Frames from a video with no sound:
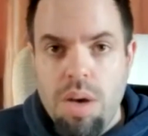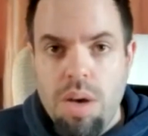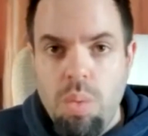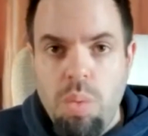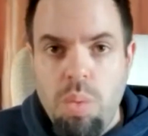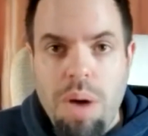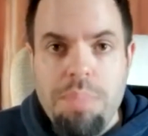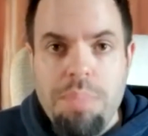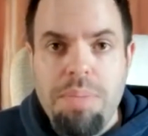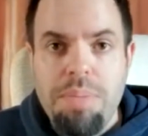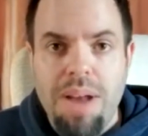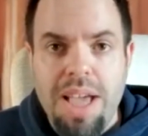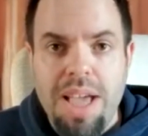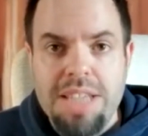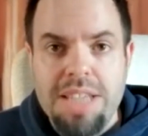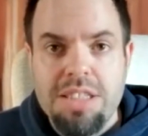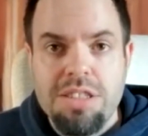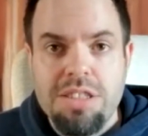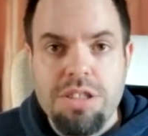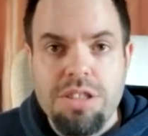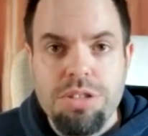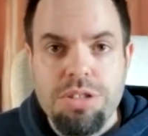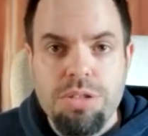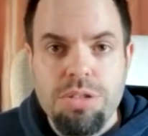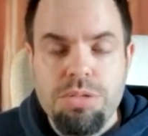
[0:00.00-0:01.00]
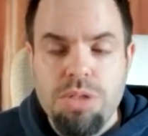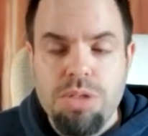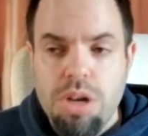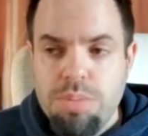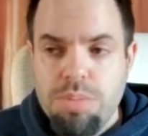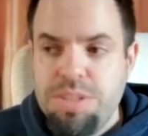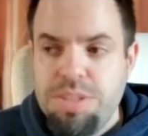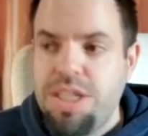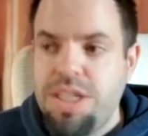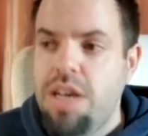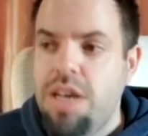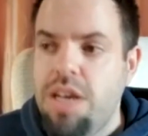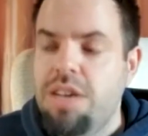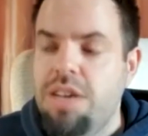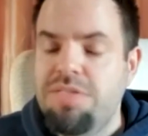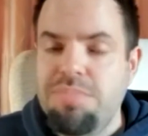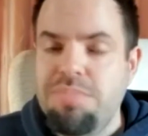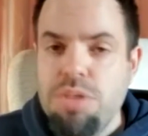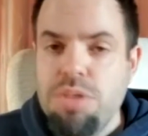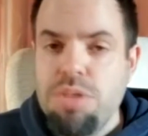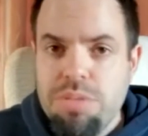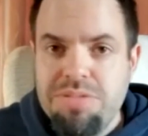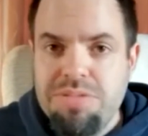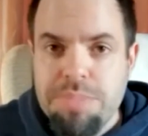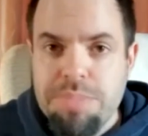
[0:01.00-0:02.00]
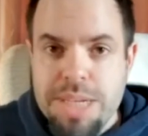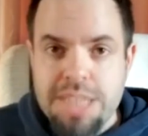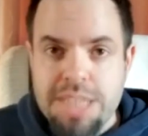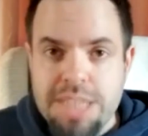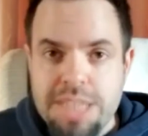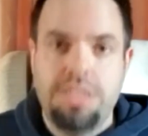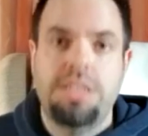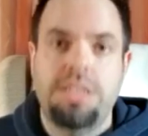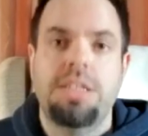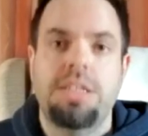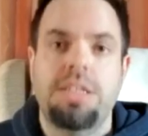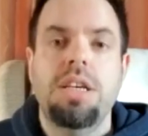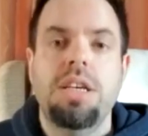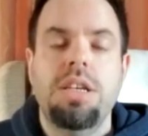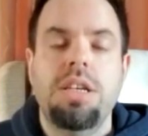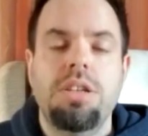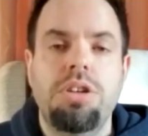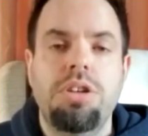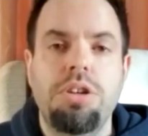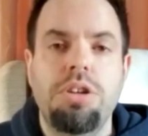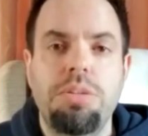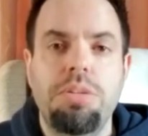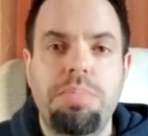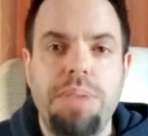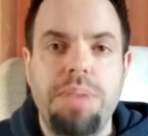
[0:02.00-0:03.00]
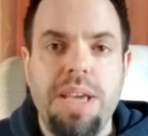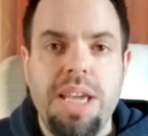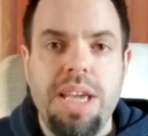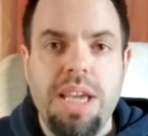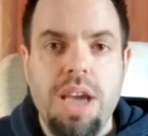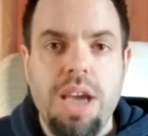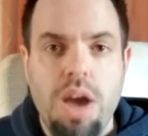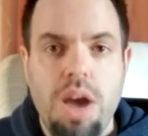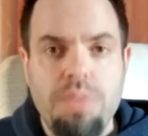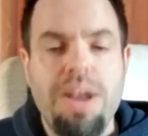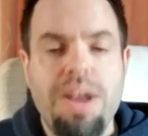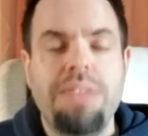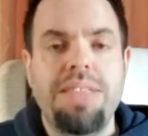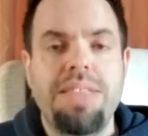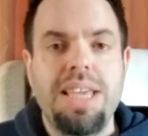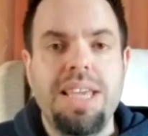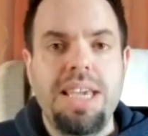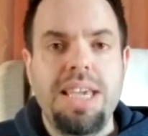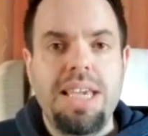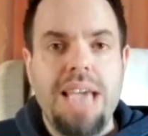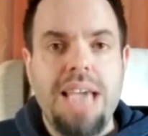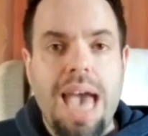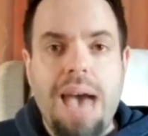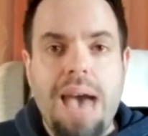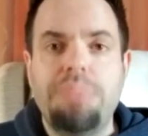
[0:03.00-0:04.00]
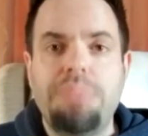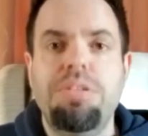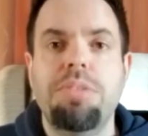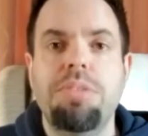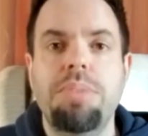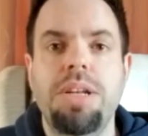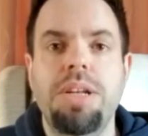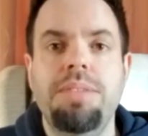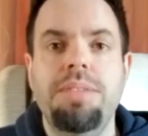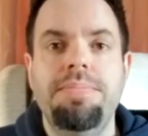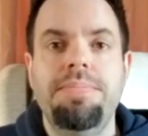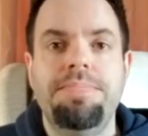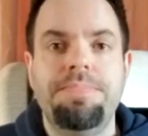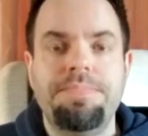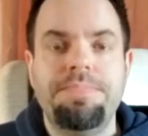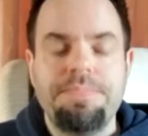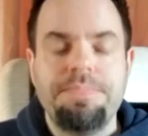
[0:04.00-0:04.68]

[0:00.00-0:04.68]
One place to observe movement could be around the abdomen.